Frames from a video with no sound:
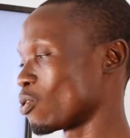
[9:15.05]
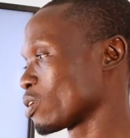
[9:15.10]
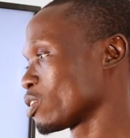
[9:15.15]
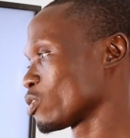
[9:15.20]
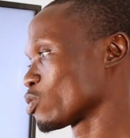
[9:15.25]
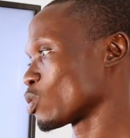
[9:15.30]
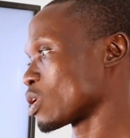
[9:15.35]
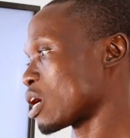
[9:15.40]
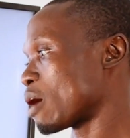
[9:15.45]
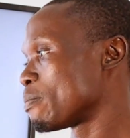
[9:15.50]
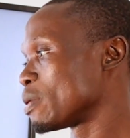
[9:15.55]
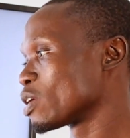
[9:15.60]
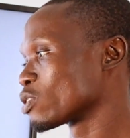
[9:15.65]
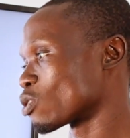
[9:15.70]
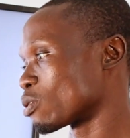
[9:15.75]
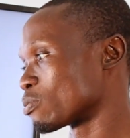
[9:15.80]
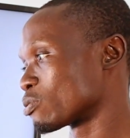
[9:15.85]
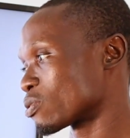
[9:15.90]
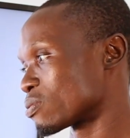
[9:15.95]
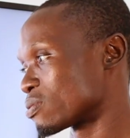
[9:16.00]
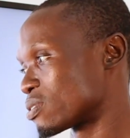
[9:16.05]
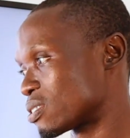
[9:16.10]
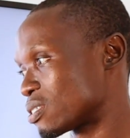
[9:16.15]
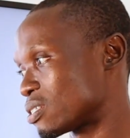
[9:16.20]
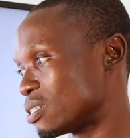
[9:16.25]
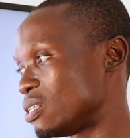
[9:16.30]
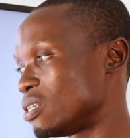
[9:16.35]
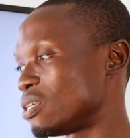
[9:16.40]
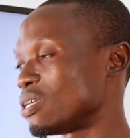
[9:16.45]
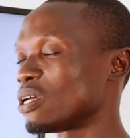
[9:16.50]
Okay, so that makes option
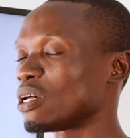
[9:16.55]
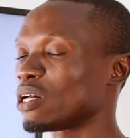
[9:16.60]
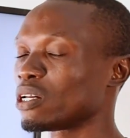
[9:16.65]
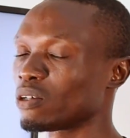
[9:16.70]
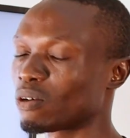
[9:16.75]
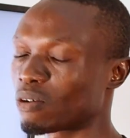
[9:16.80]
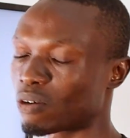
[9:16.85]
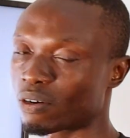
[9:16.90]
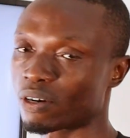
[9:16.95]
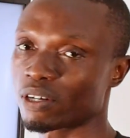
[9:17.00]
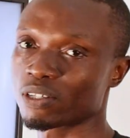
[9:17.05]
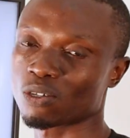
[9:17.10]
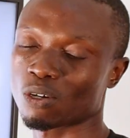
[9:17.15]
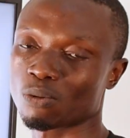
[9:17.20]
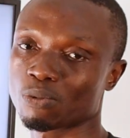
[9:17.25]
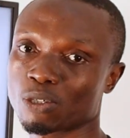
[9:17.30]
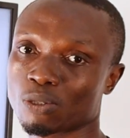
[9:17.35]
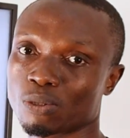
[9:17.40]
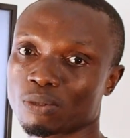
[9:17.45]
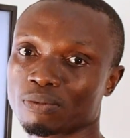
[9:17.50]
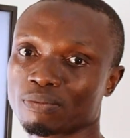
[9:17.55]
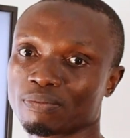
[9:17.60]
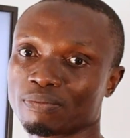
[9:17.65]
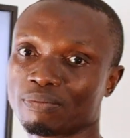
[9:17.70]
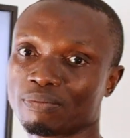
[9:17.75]
C the correct option.